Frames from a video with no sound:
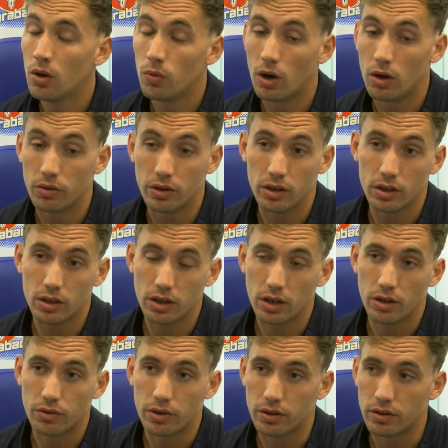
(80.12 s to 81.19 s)
Well, you
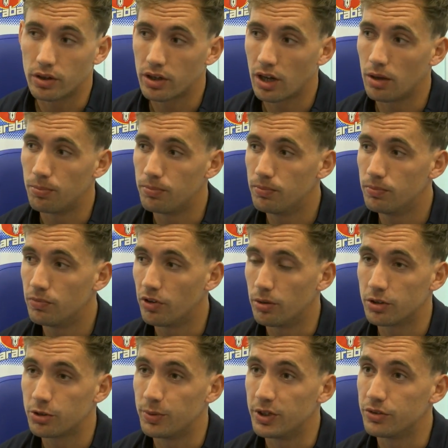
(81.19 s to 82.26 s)
know, the club very
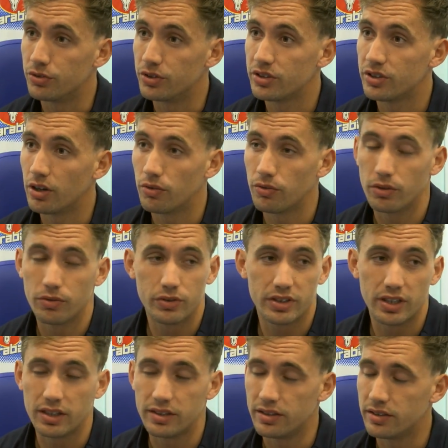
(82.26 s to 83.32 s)
much speaks for itself. The
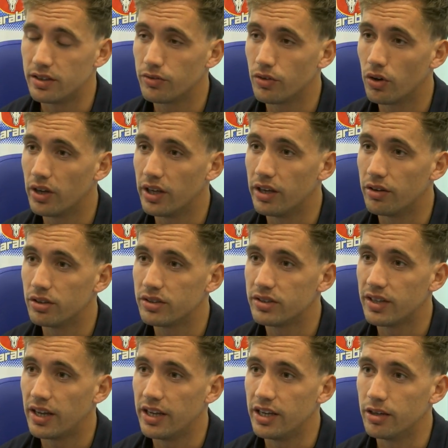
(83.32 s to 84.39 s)
facilities they've got here at the
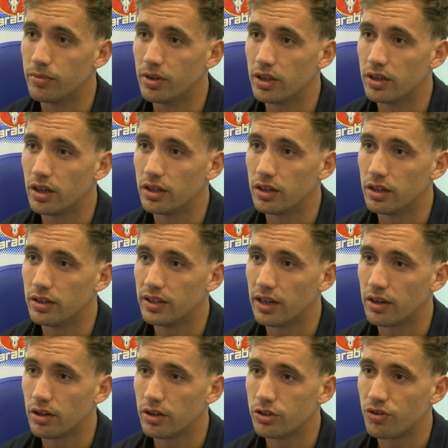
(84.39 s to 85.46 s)
stadium and
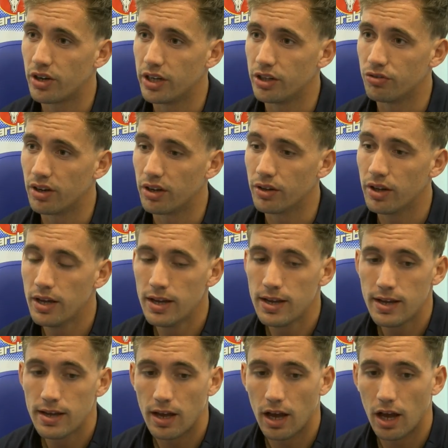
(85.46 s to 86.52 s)
down at the training ground,
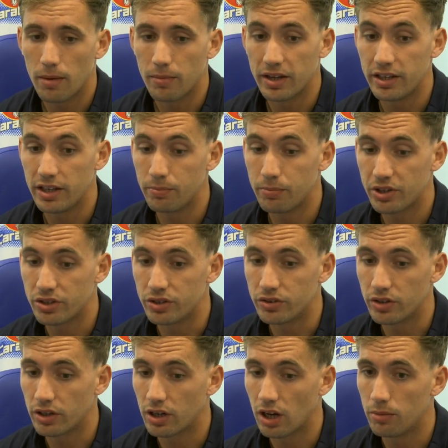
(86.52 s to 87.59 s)
and the ambitions
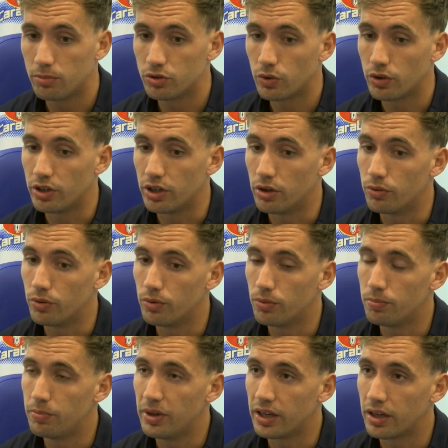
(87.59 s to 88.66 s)
of the club as well. You know,
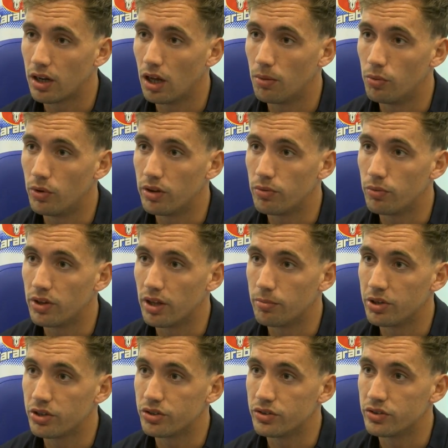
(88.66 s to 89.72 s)
big club with
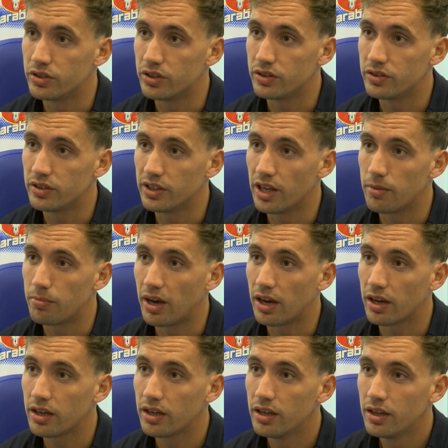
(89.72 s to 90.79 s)
ambitions to get
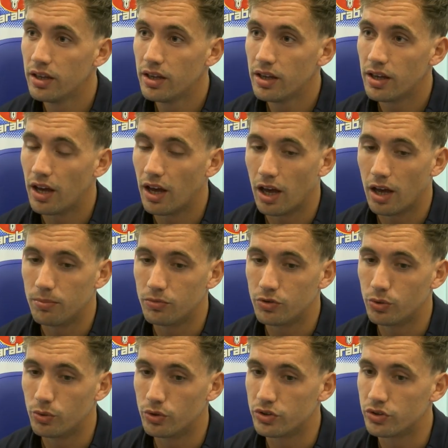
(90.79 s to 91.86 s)
back
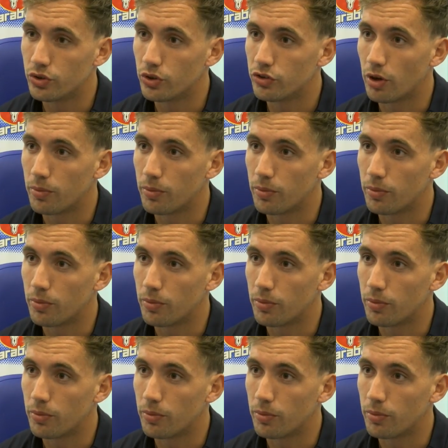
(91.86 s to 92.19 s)
towards the sort of